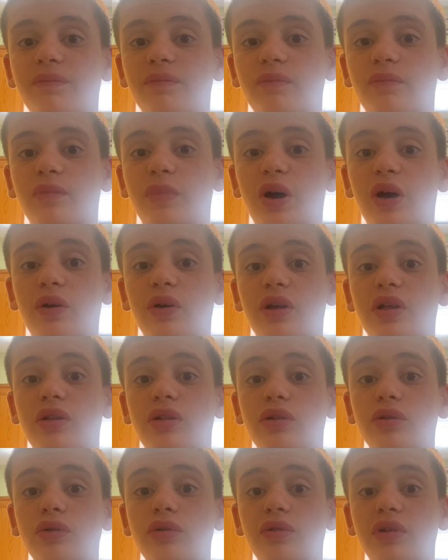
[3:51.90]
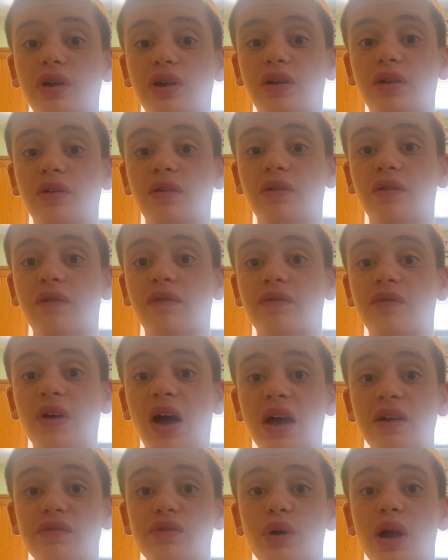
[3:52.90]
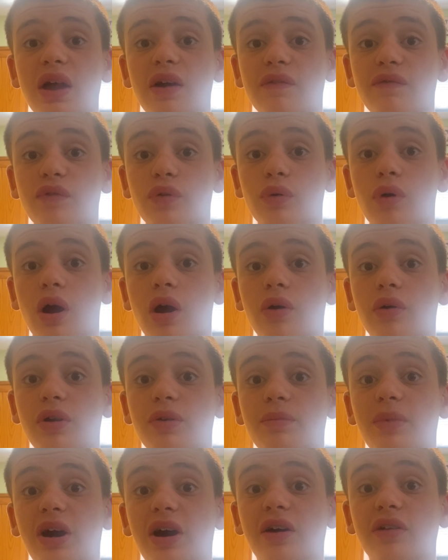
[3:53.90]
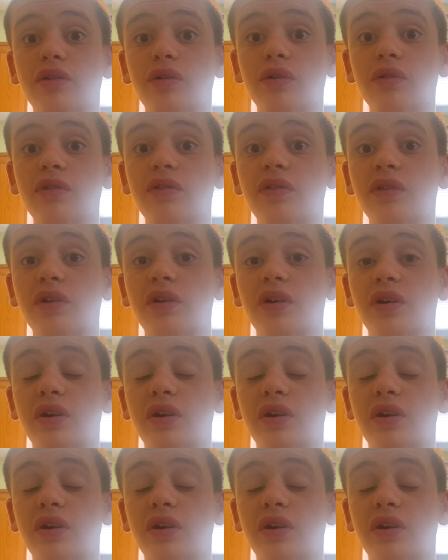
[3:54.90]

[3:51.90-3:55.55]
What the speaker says: while including 5 rare Ferrari models,